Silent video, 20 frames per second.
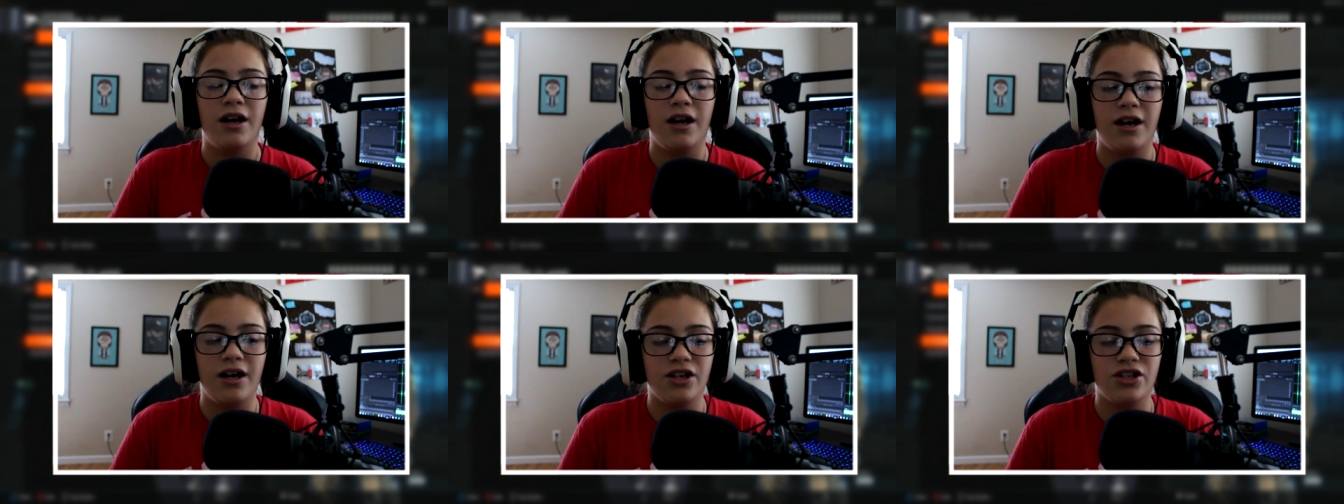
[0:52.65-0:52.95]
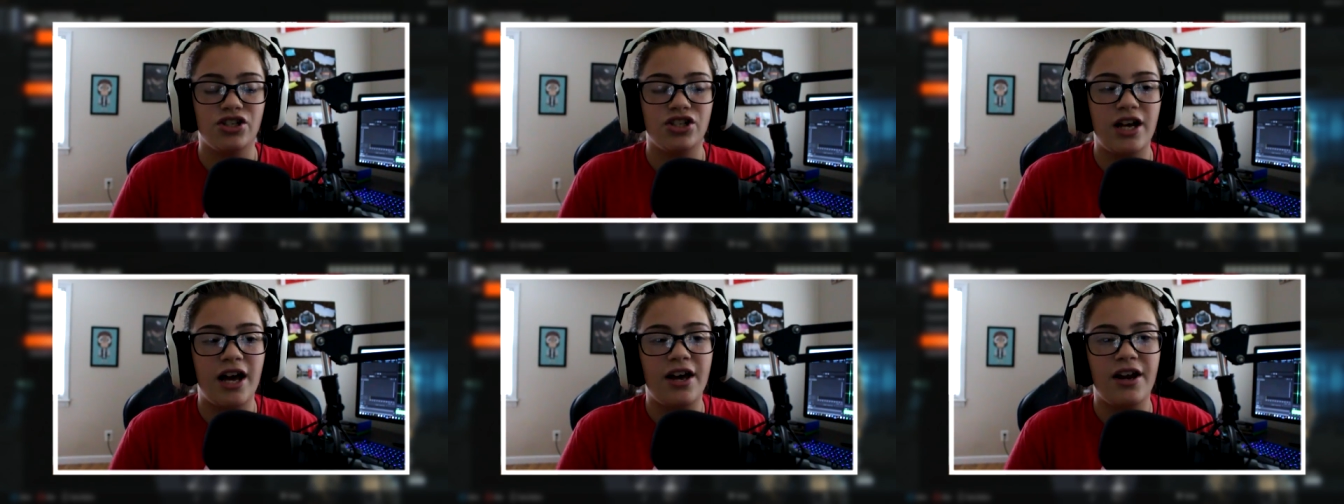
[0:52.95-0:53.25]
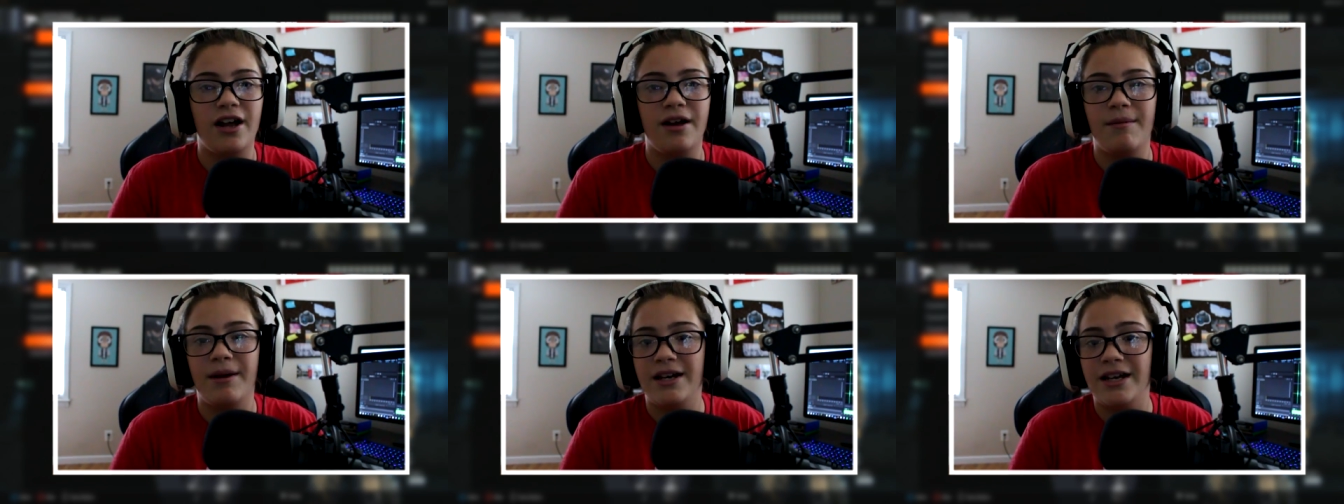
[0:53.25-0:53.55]
a
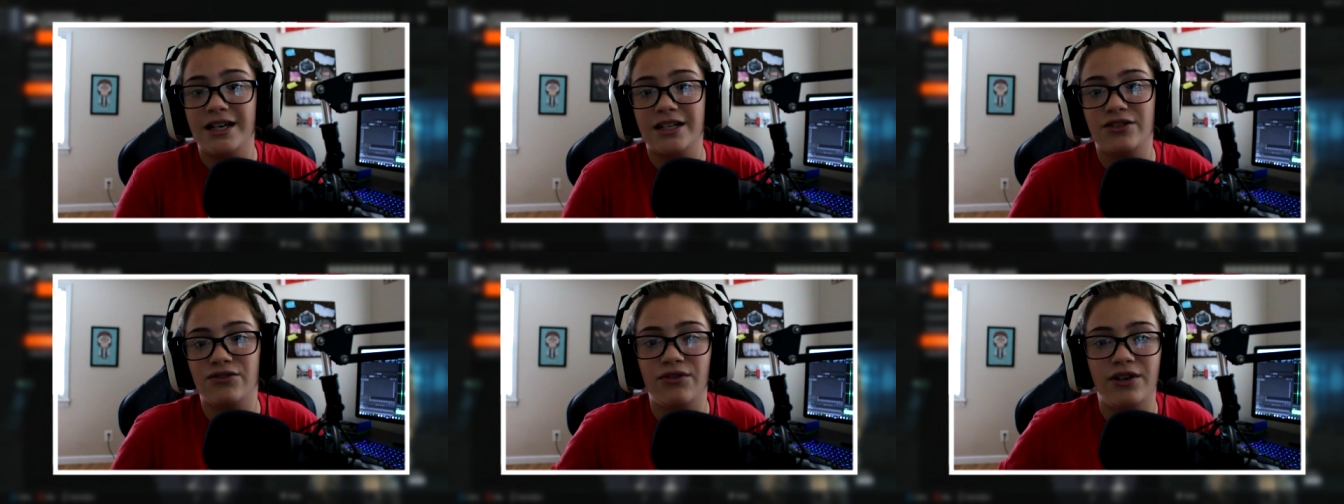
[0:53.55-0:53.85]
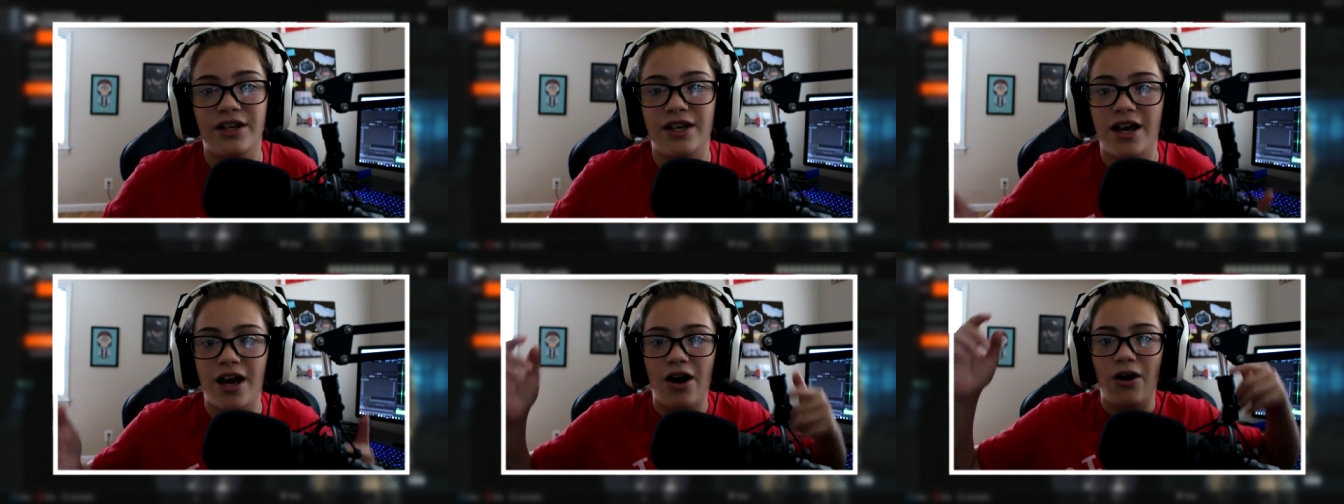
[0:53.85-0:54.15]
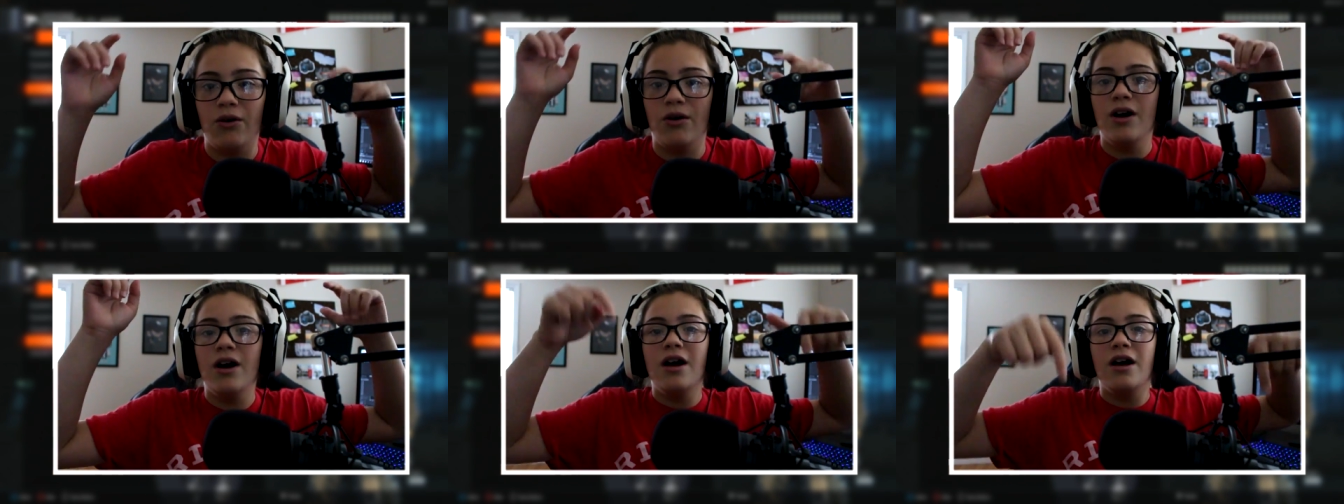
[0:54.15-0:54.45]
shout out in my next
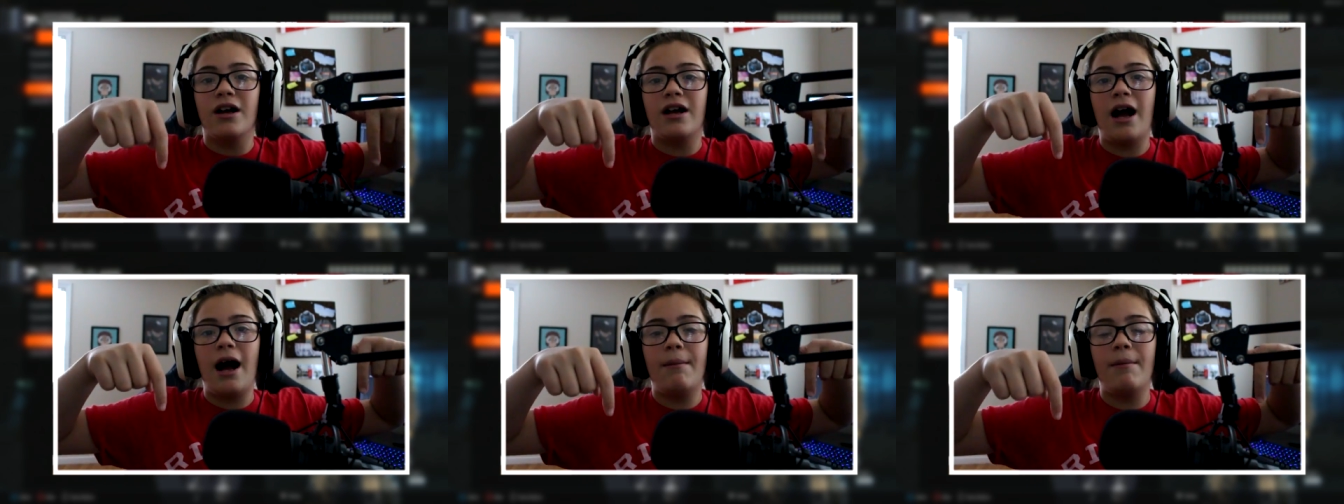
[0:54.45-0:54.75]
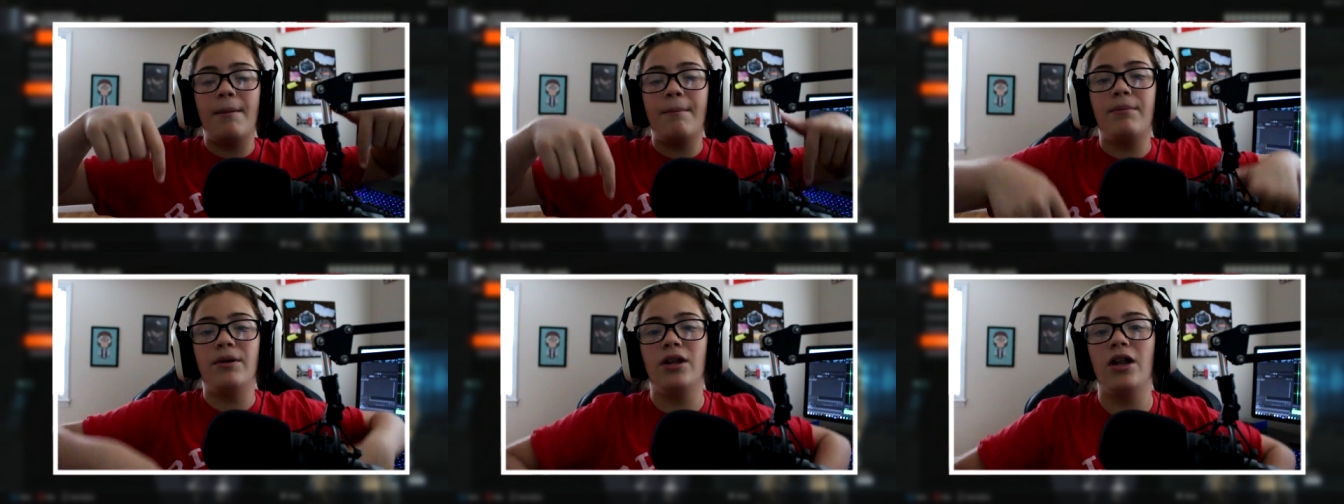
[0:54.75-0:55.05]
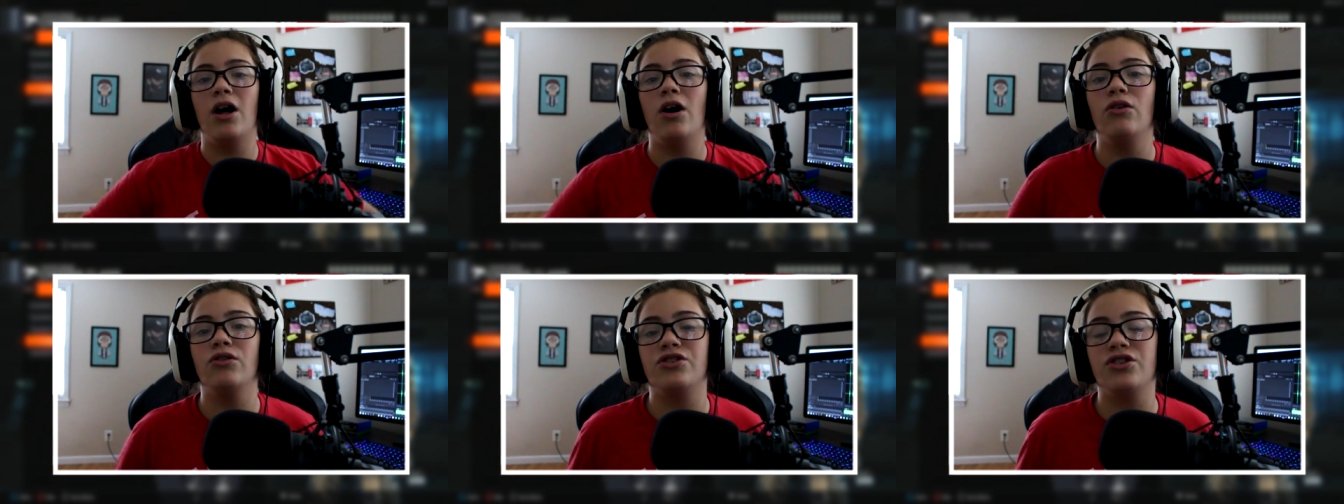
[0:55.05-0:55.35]
video, comment
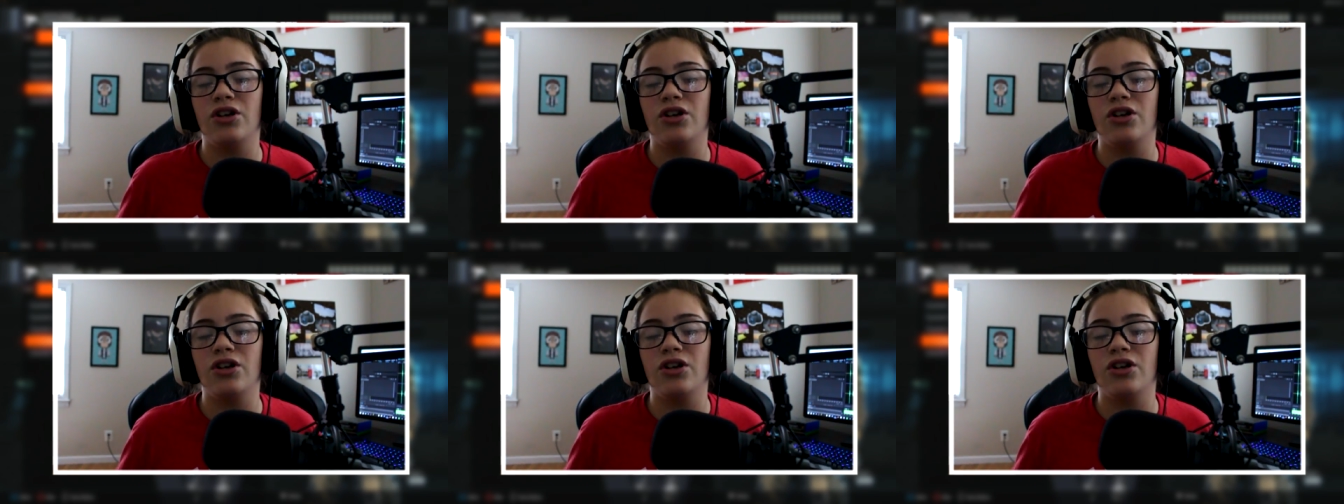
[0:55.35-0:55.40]
below,